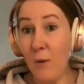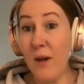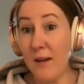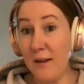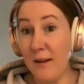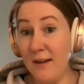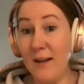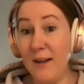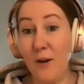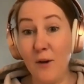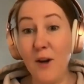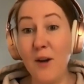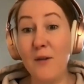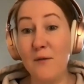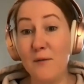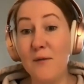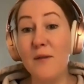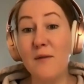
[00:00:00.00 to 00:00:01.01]
kind
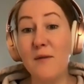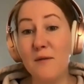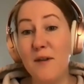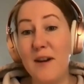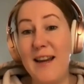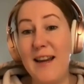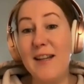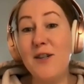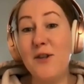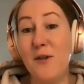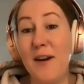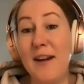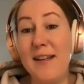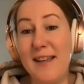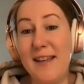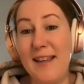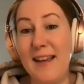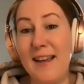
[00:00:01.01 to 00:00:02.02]
of
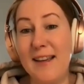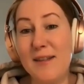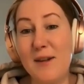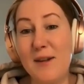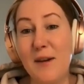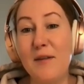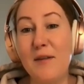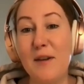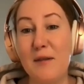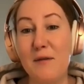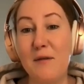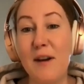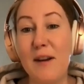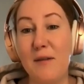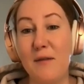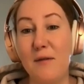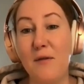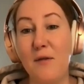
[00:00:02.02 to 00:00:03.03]
reiterating that stuff in
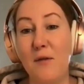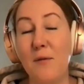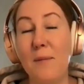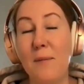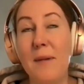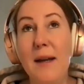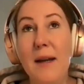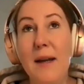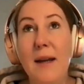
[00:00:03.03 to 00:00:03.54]
written form.